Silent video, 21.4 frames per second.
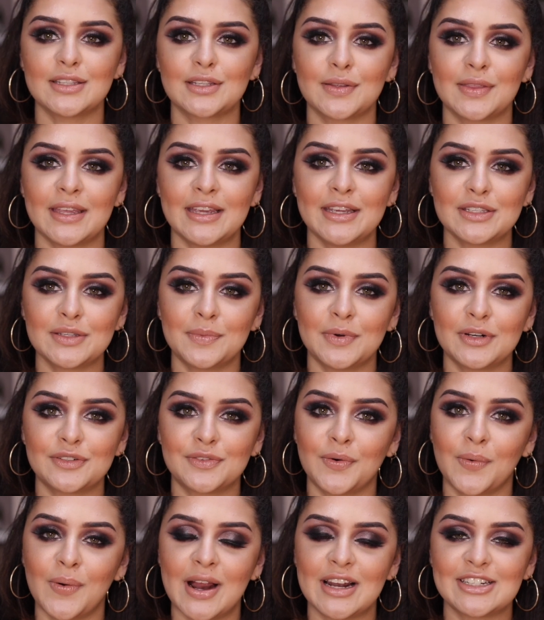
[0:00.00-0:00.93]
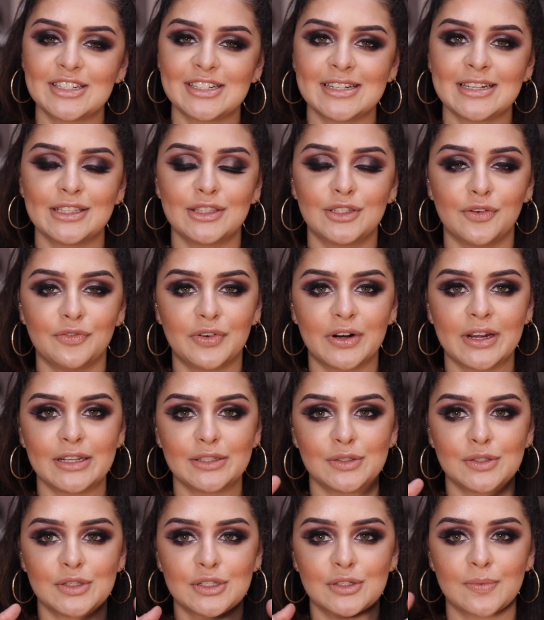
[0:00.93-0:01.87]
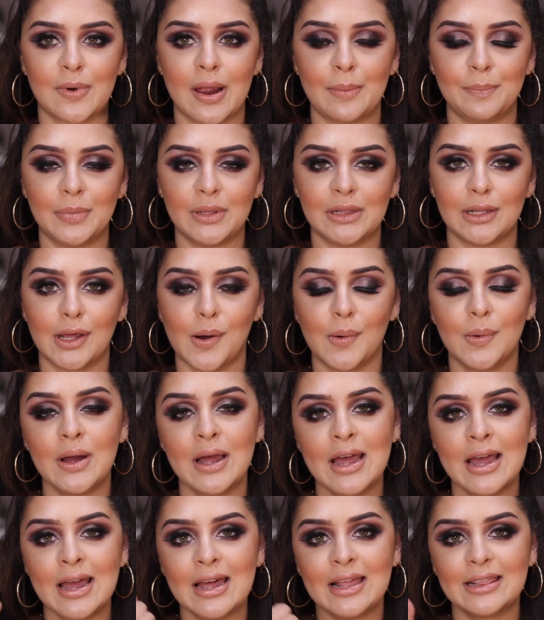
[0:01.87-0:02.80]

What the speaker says: So thank you so much for watching. Don't forget to subscribe below,